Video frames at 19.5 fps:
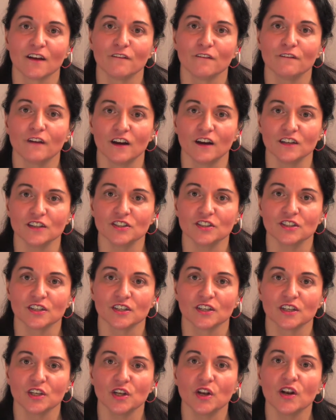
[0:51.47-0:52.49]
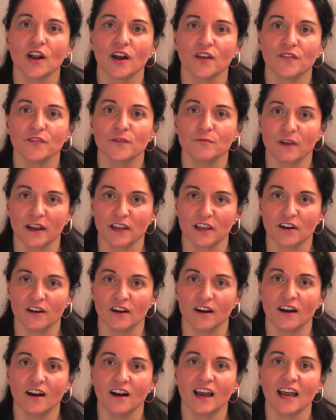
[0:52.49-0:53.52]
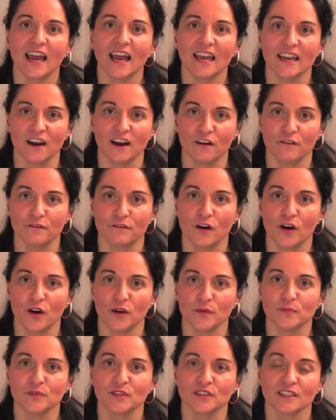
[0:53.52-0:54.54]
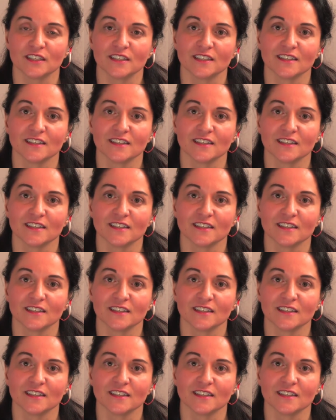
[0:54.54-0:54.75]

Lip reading: First, you learn the regular AR verbs.